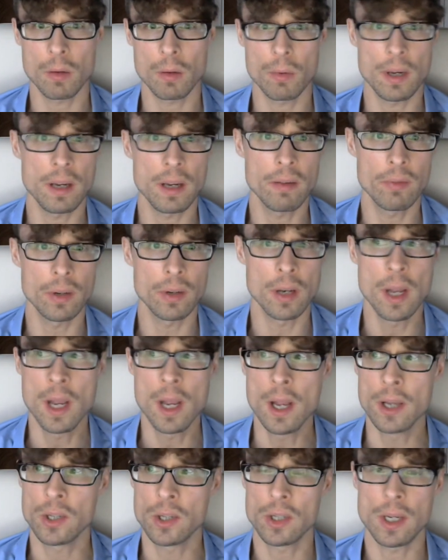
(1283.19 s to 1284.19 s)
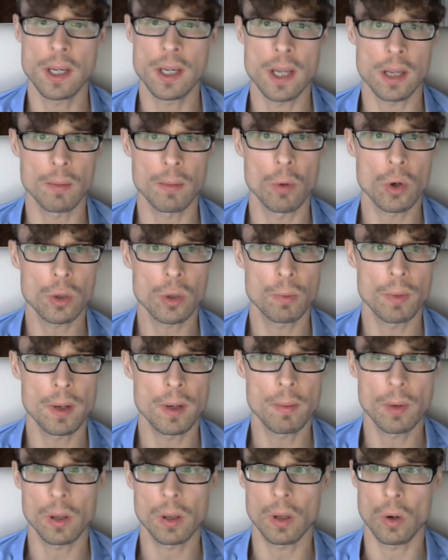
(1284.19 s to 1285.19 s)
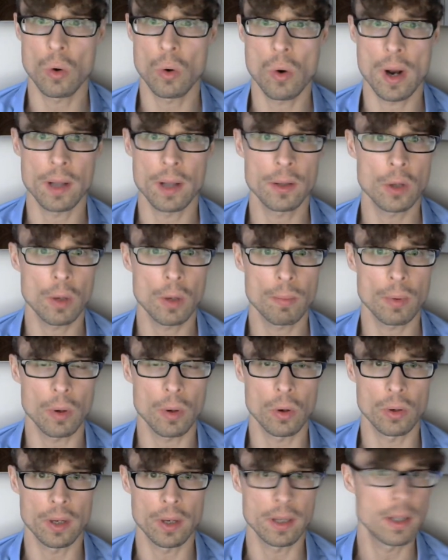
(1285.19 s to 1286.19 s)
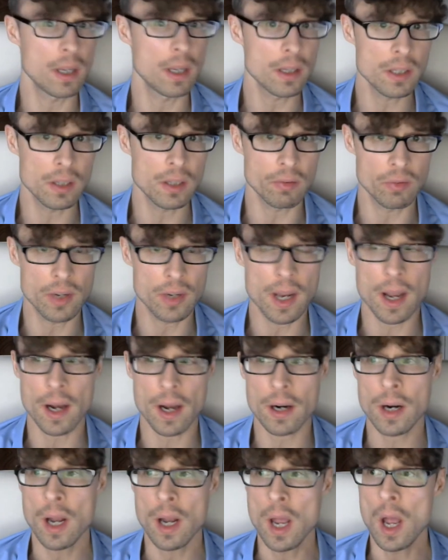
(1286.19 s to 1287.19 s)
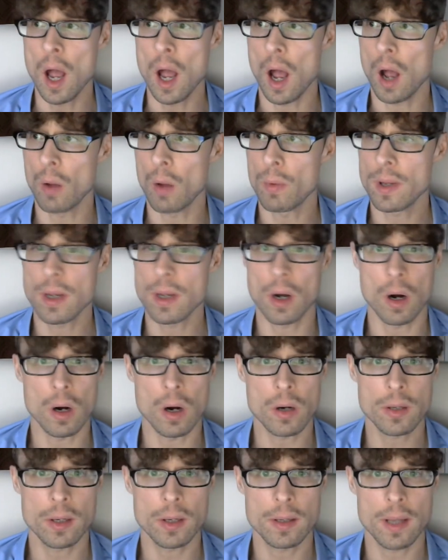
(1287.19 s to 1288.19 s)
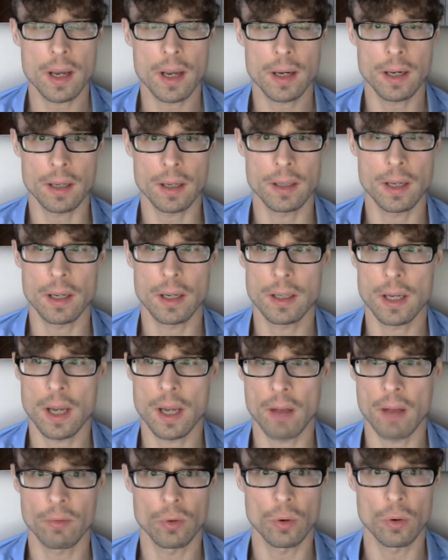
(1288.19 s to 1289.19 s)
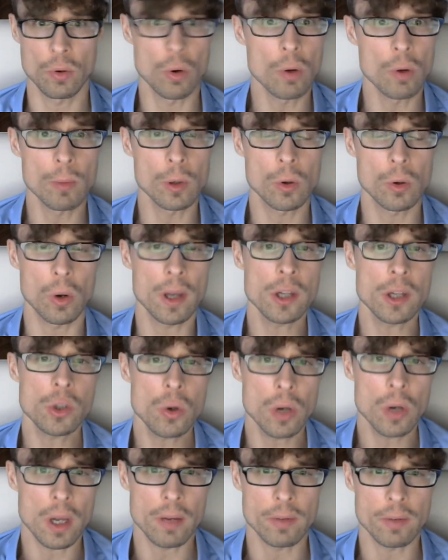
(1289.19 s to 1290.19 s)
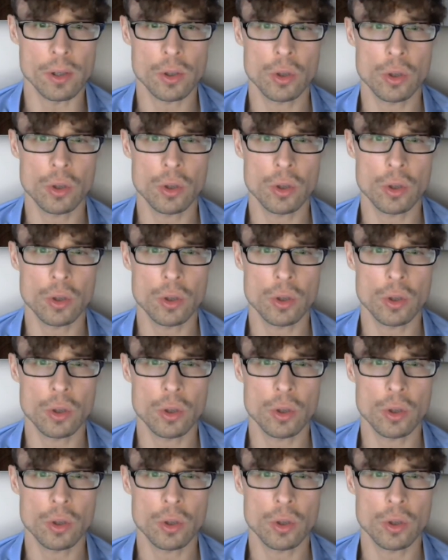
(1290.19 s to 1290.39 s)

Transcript: We even see that most people who end up on intensive care with a heart attack, that they have normal cholesterol levels.